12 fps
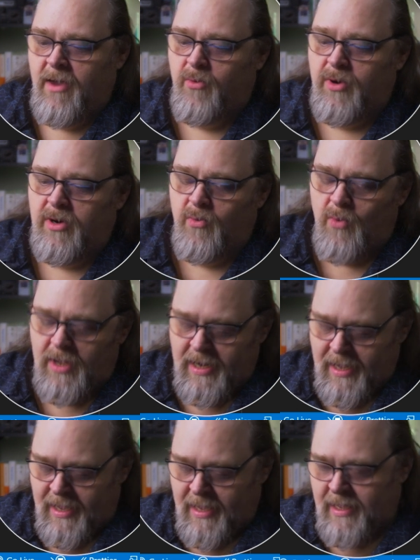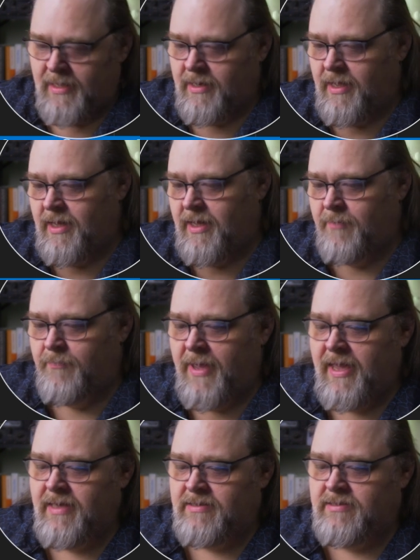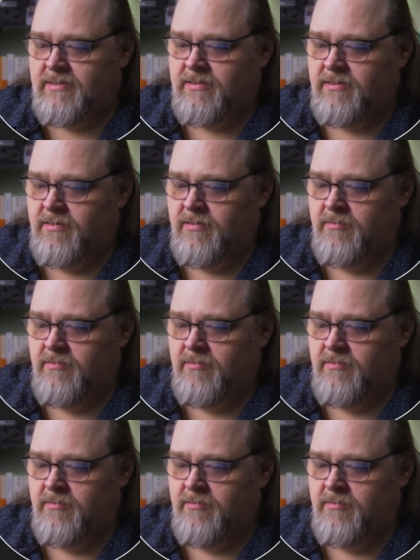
We're going to want to add a base.